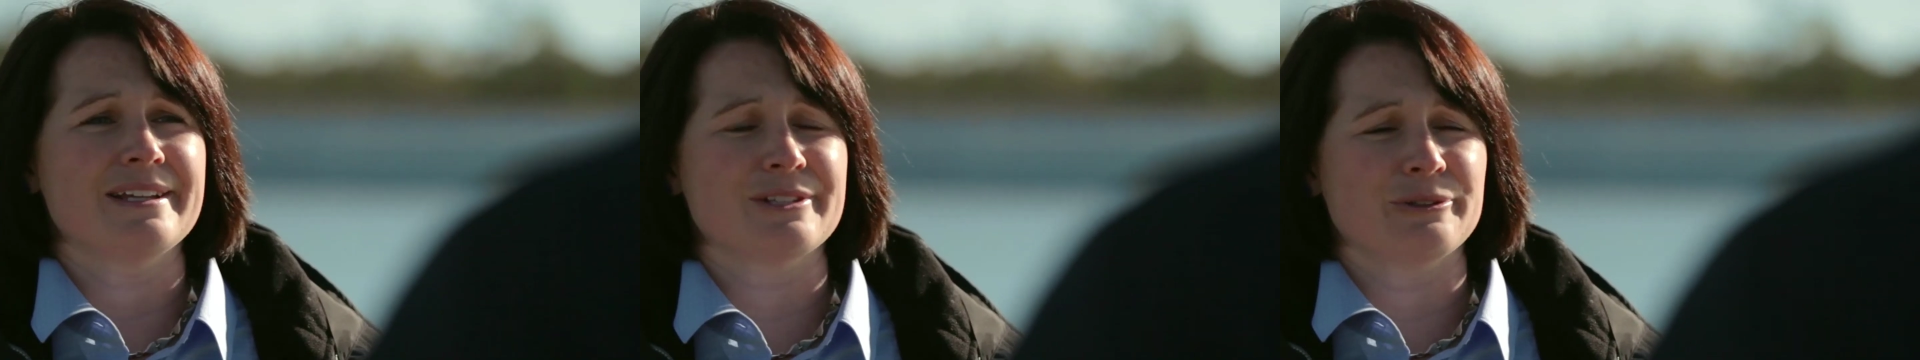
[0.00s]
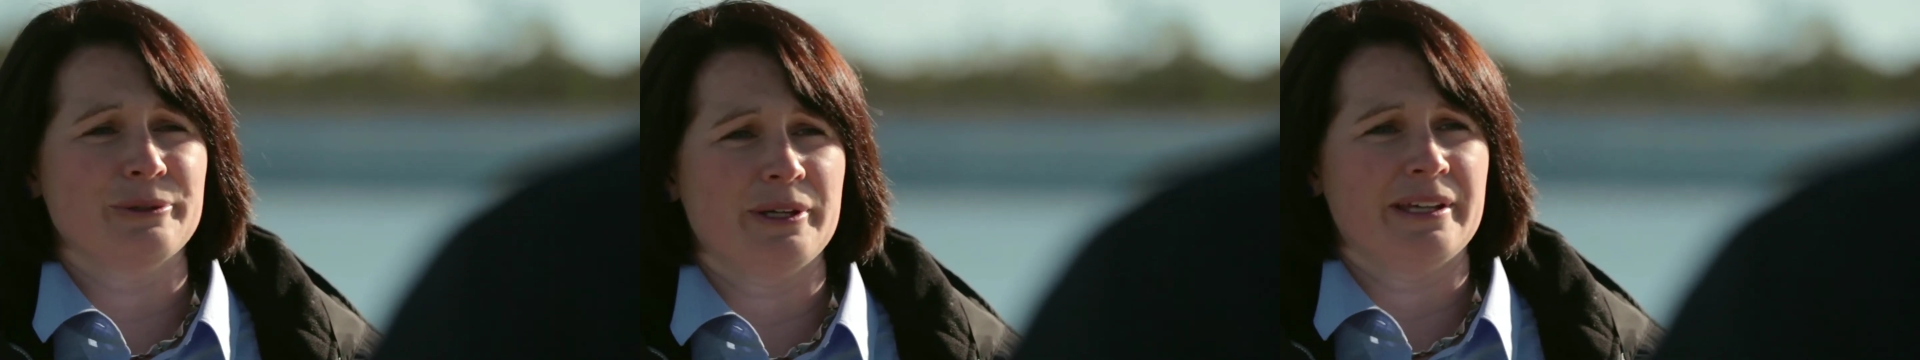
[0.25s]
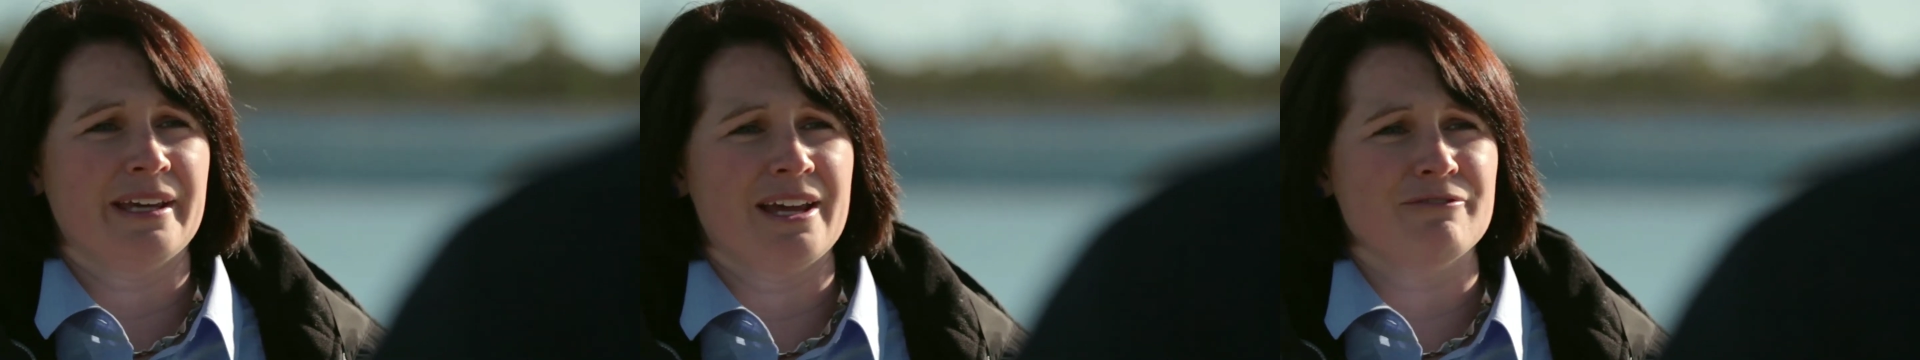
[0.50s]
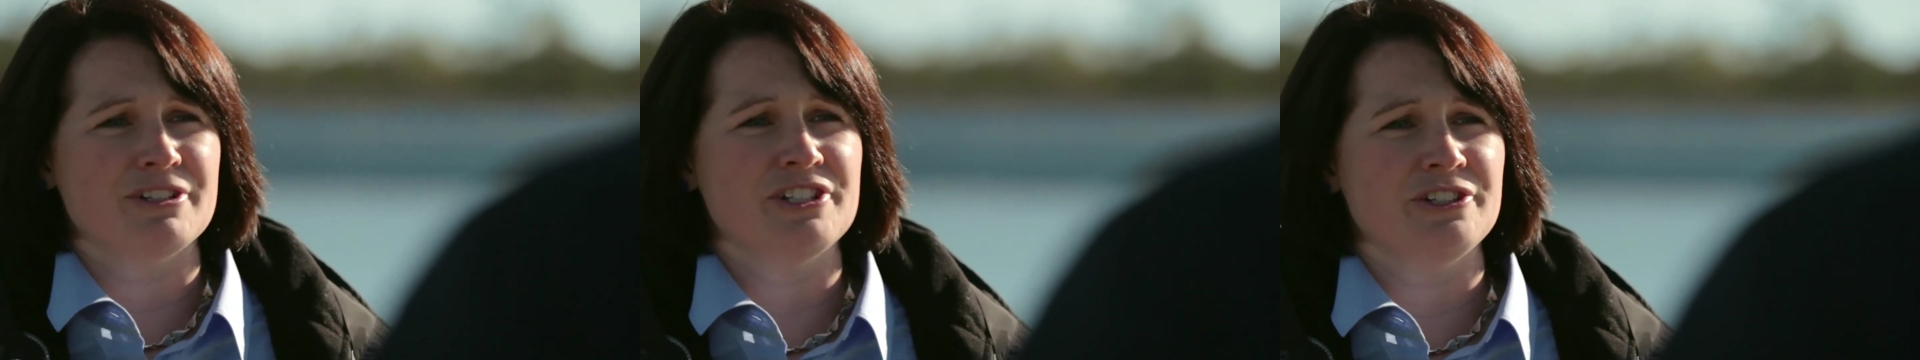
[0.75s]
is looking at
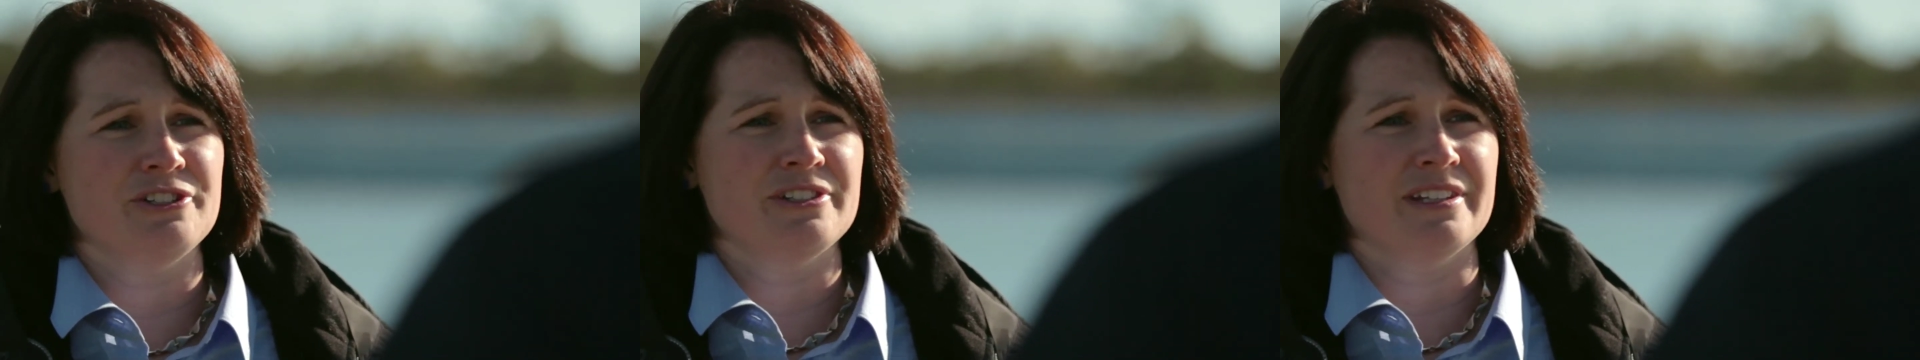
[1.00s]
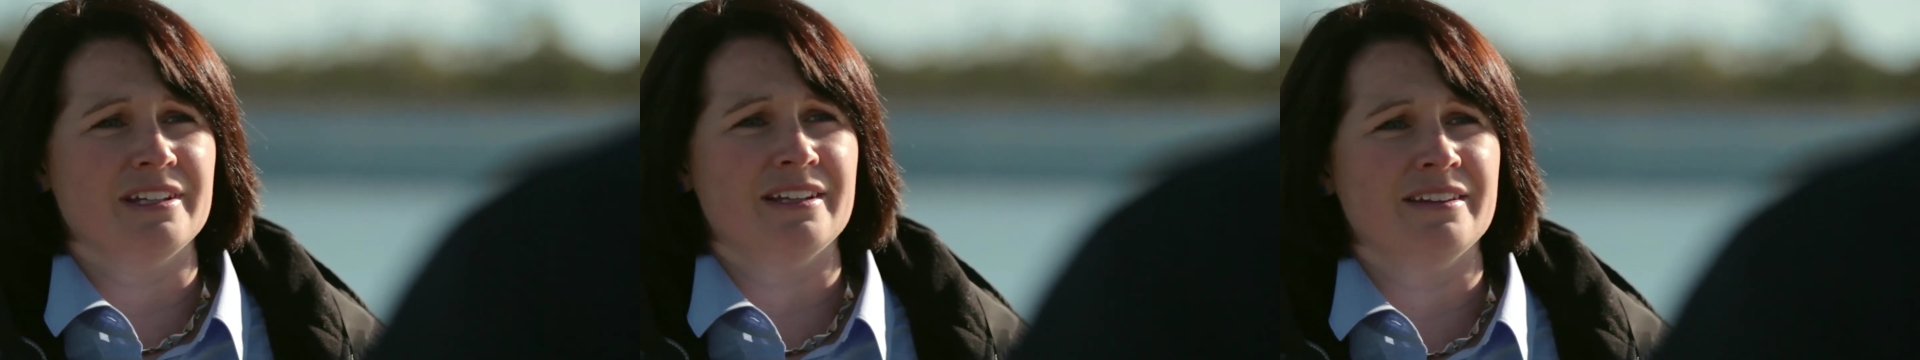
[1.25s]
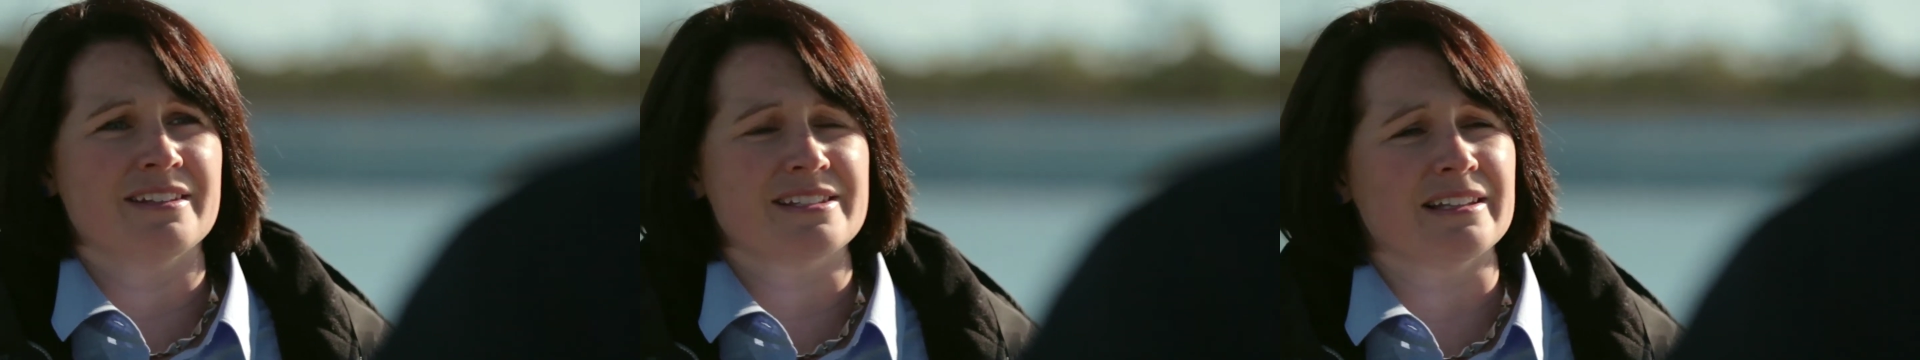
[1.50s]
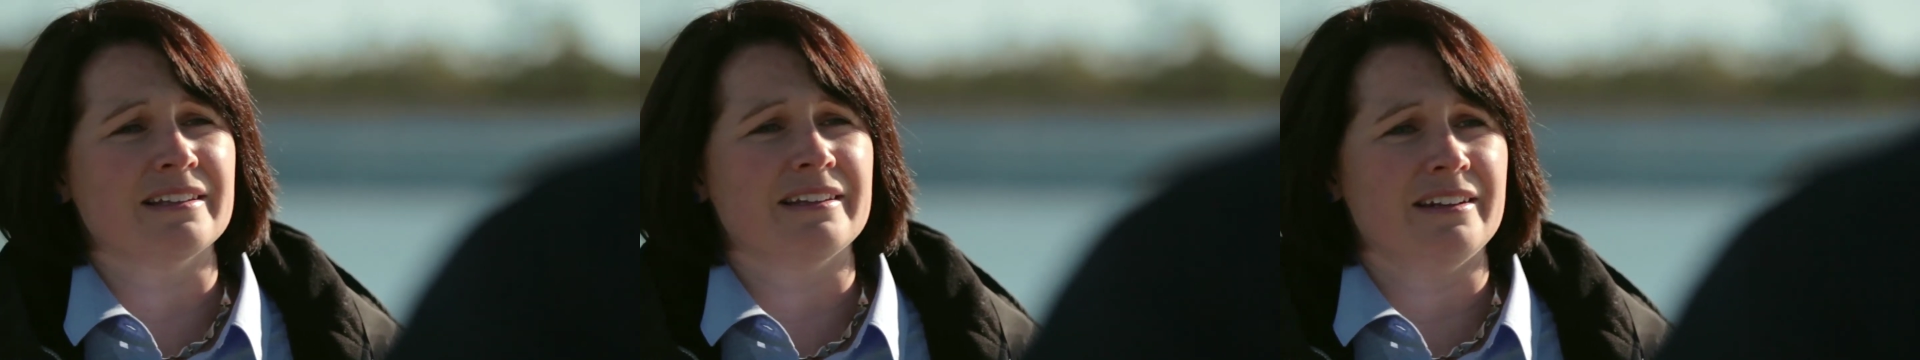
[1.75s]
reducing the
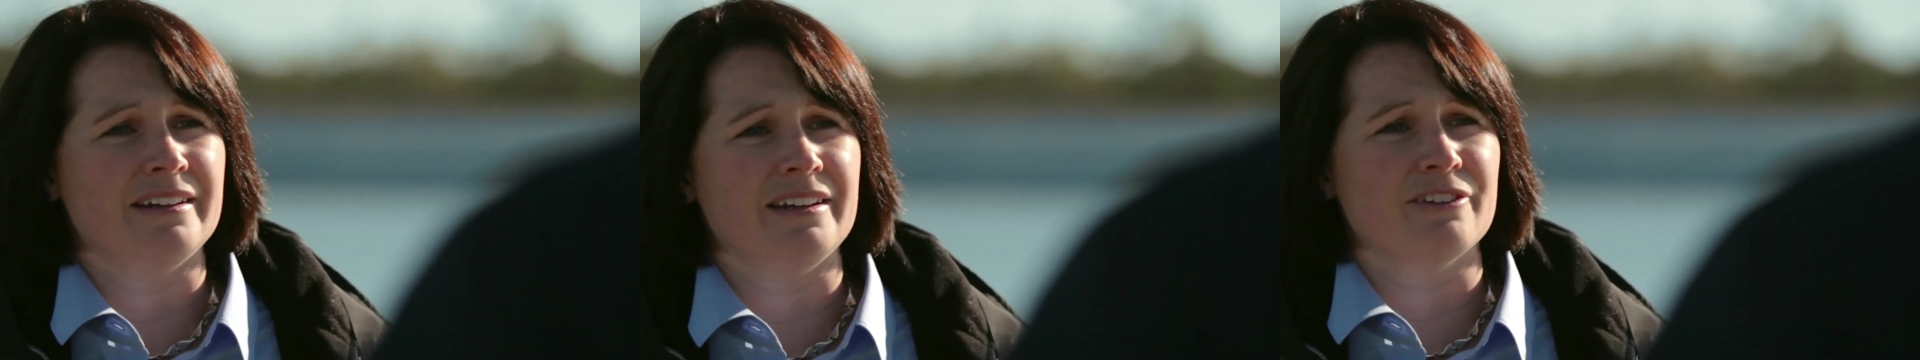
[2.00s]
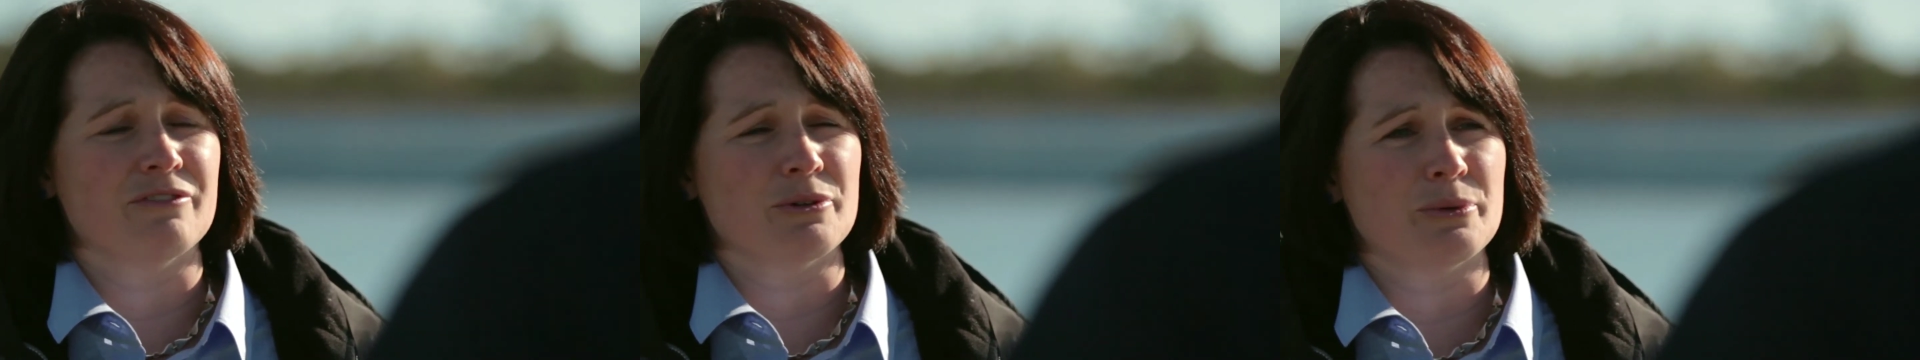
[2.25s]
salinity of the